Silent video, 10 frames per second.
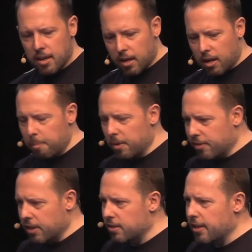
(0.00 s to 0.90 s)
a couple of
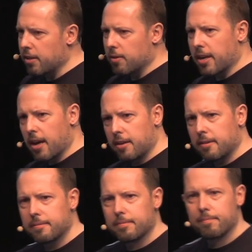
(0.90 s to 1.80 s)
years later, again,
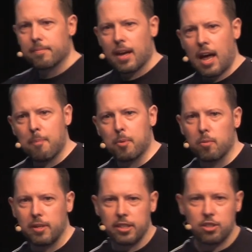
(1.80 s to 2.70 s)
Apple
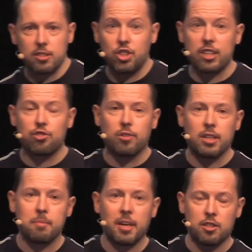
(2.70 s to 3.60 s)
released
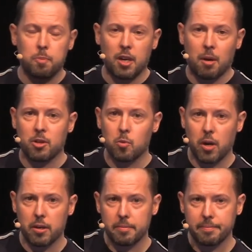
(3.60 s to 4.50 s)
Jetstream and Speedometer
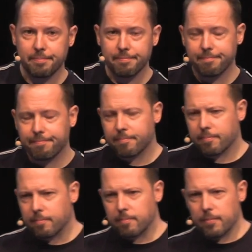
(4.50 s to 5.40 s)
One.
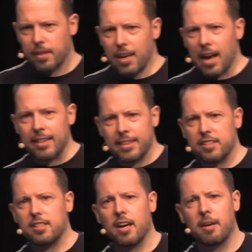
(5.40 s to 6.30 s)
At
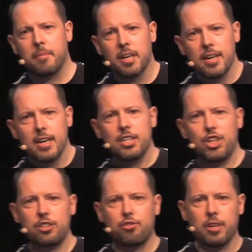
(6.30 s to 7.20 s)
this time,
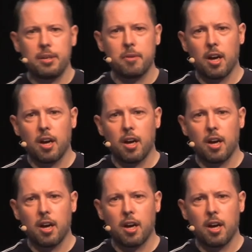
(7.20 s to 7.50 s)
Jetstream